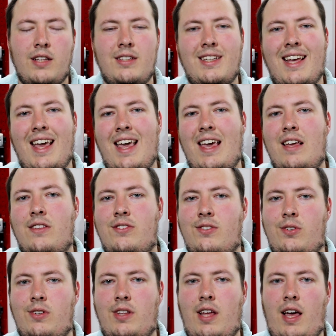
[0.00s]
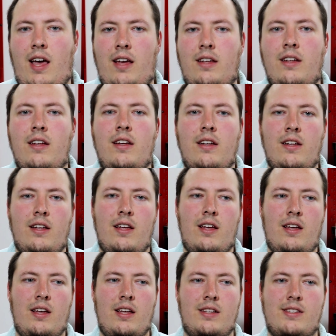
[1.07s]
To answer that,
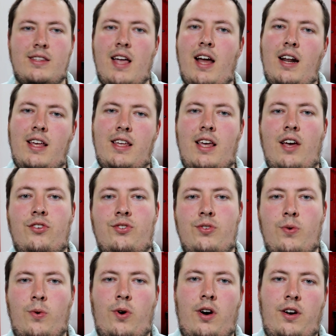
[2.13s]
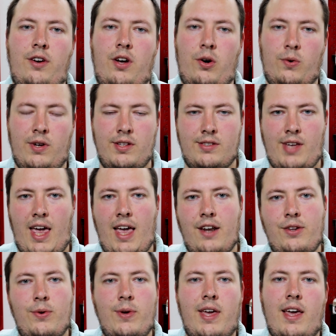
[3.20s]
it's not a yes or a no, because
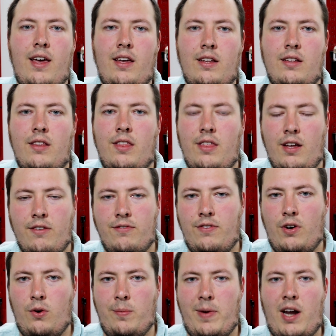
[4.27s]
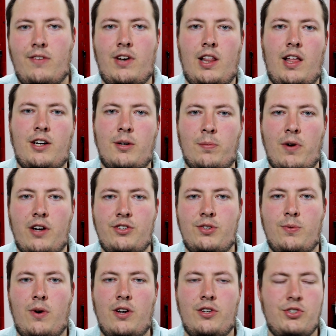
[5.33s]
can you get thick foam out of an electric
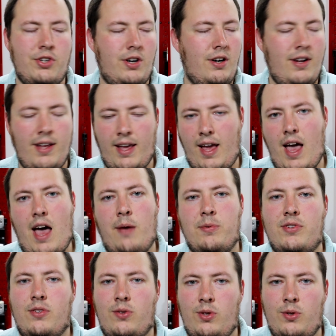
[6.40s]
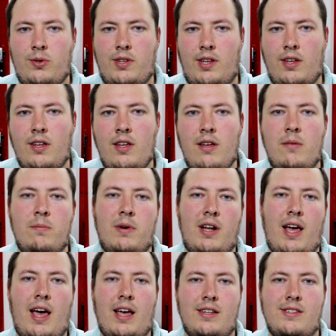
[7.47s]
pressure washer? Absolutely, but it
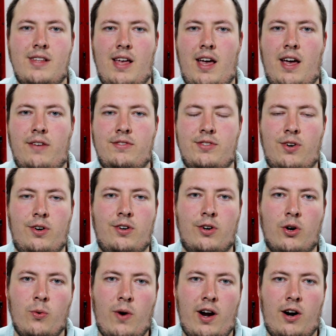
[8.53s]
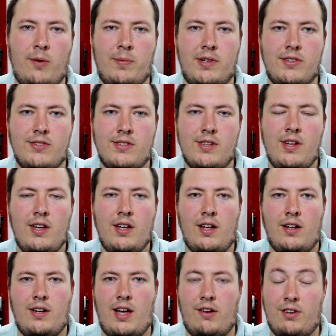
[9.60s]
has to have certain requirements.
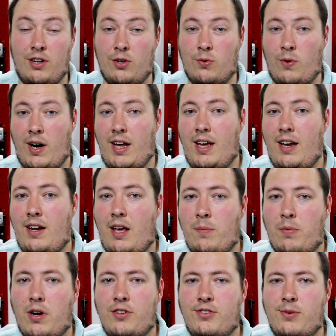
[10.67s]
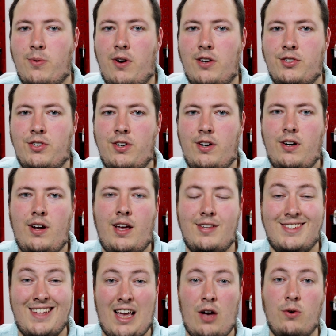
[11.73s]
Now to grade a pressure washer
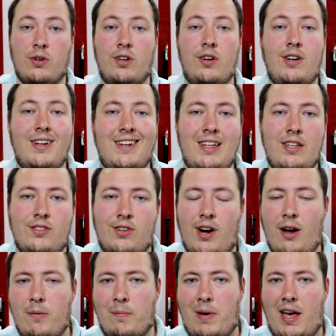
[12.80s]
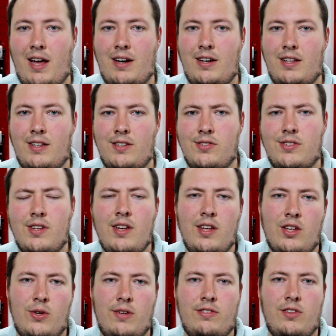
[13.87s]
as to how good it is or how bad it is,
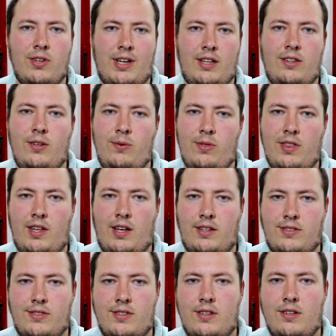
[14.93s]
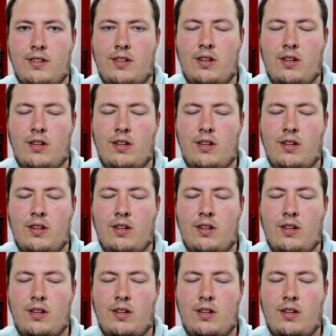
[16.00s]
you have to look at 2 things.